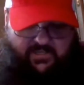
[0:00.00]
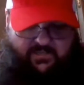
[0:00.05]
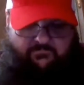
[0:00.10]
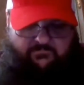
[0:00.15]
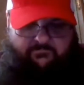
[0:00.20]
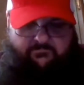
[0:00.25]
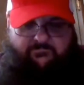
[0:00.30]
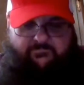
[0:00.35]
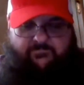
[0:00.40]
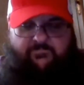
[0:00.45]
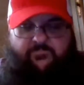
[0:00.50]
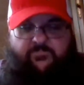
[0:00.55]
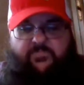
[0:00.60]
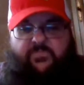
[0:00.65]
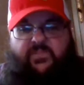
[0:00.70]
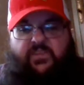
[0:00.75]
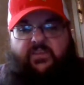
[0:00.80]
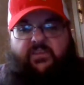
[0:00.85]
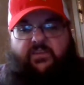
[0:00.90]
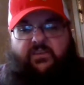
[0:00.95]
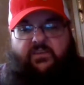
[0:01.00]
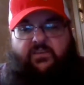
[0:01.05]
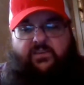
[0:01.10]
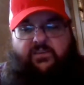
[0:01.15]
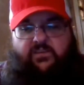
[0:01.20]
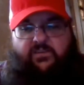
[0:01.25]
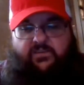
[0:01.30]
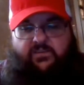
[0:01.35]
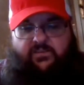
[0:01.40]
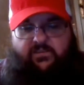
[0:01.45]
you can see what I'm talking
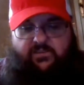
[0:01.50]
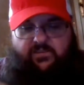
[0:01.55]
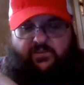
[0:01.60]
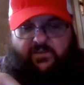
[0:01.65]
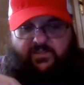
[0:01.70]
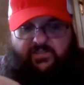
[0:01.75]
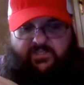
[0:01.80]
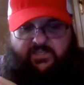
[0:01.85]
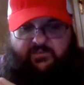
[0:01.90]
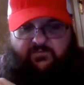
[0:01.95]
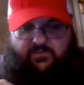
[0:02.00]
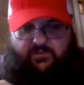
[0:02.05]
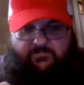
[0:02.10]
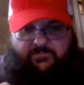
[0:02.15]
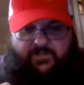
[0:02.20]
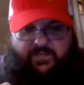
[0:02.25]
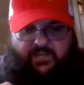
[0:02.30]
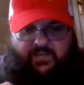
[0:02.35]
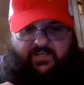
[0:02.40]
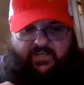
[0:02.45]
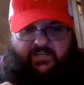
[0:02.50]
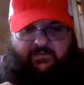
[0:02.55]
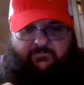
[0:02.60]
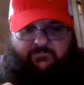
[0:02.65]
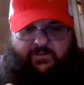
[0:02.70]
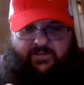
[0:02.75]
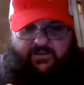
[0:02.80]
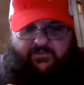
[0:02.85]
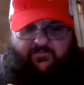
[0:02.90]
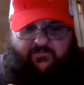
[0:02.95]
about, where I'm talking about the
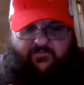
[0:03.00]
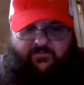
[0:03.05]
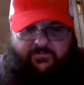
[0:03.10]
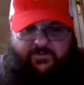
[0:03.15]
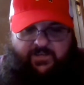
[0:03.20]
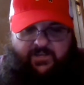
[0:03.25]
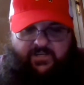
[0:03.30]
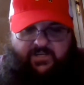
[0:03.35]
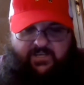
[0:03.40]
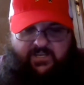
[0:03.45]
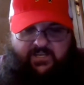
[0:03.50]
bleeding